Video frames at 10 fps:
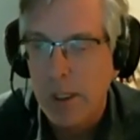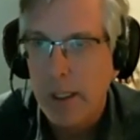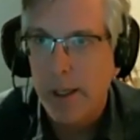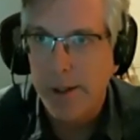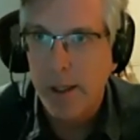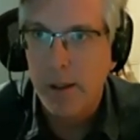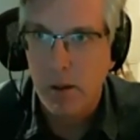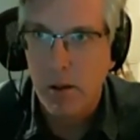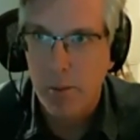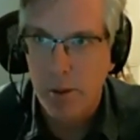and then
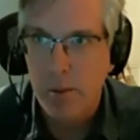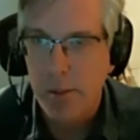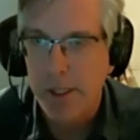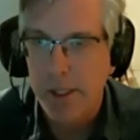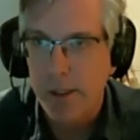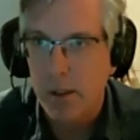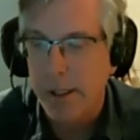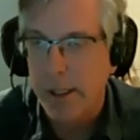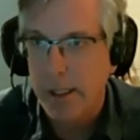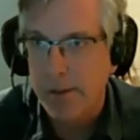almost
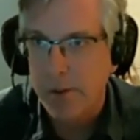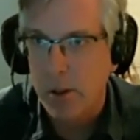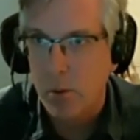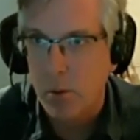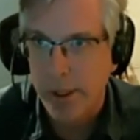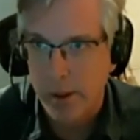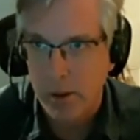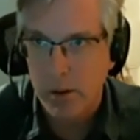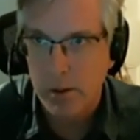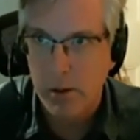immediately after
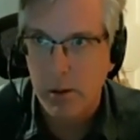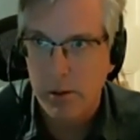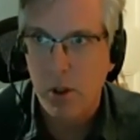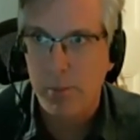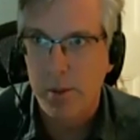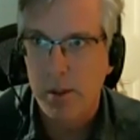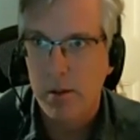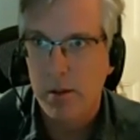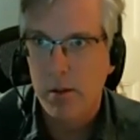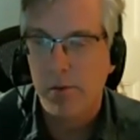when Donald
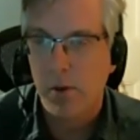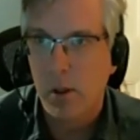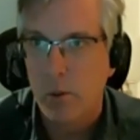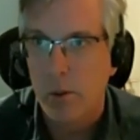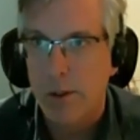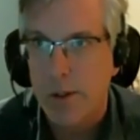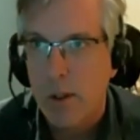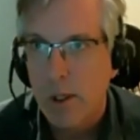Trump's followers